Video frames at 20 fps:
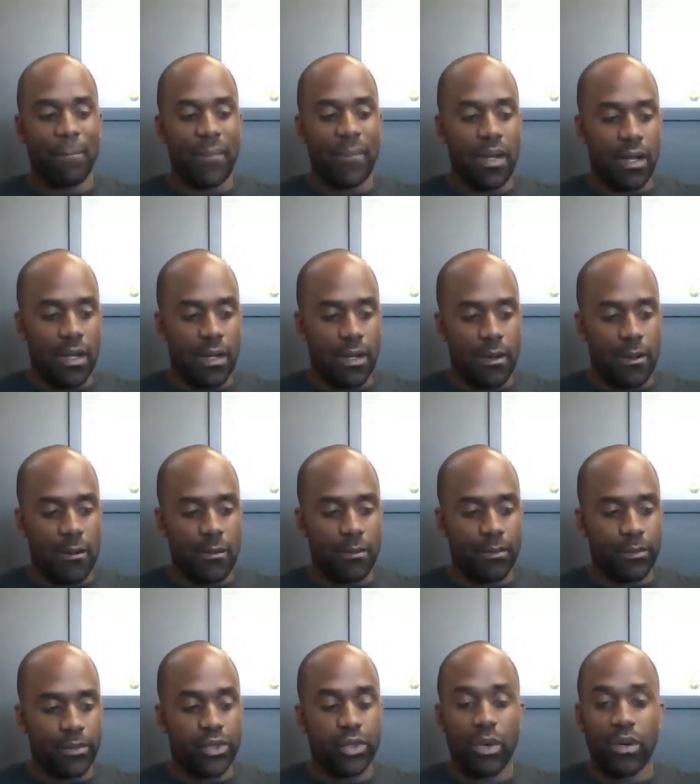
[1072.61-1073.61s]

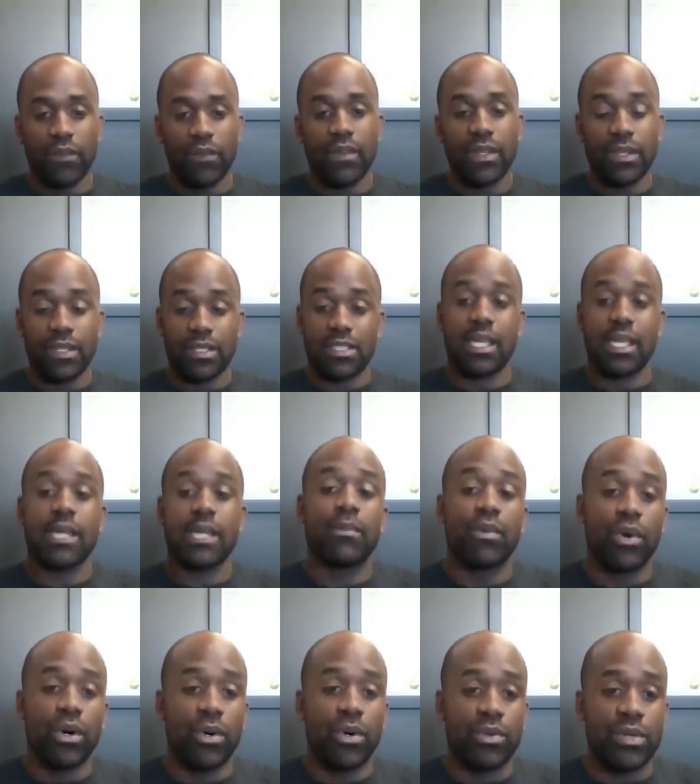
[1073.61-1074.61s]
um, sort of in the same
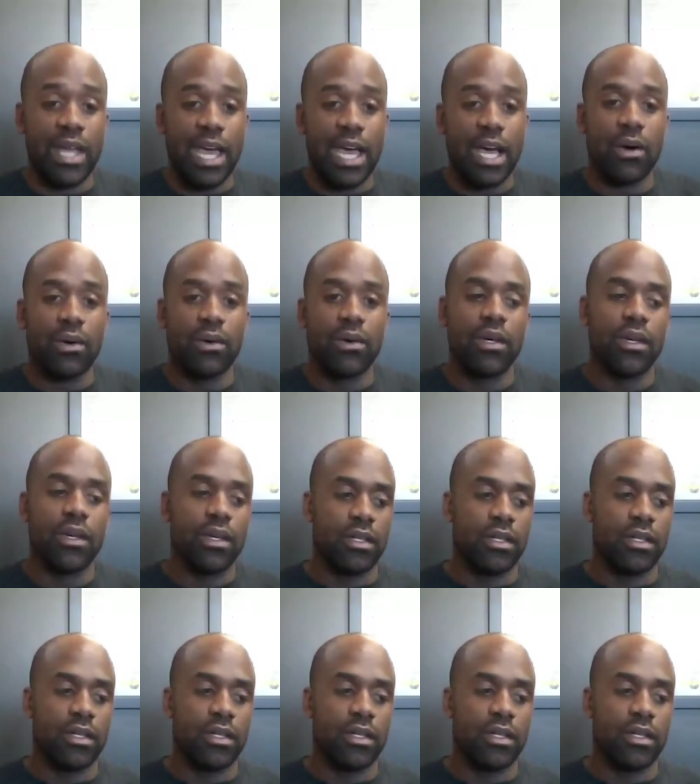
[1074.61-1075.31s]
role now.